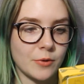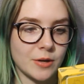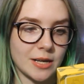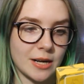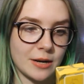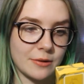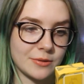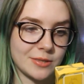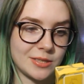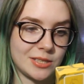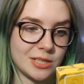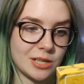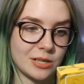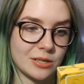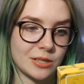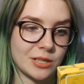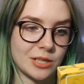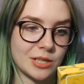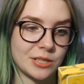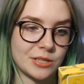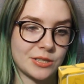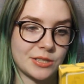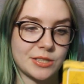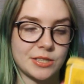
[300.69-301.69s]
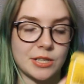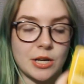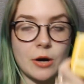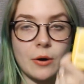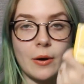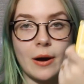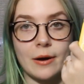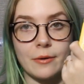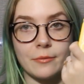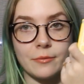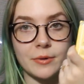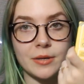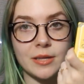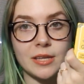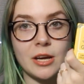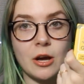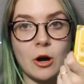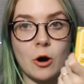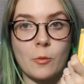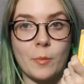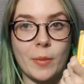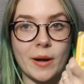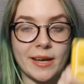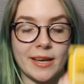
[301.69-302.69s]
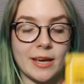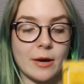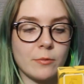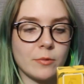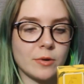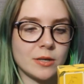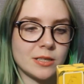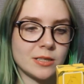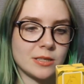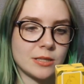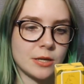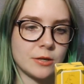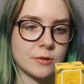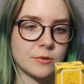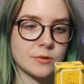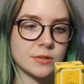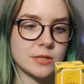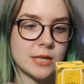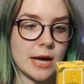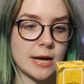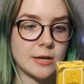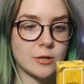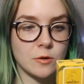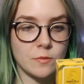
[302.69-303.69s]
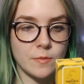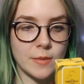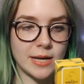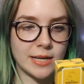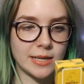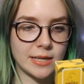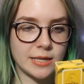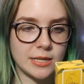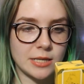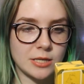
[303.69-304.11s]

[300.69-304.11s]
when I was younger, so I really hope I get one of those. I don't mind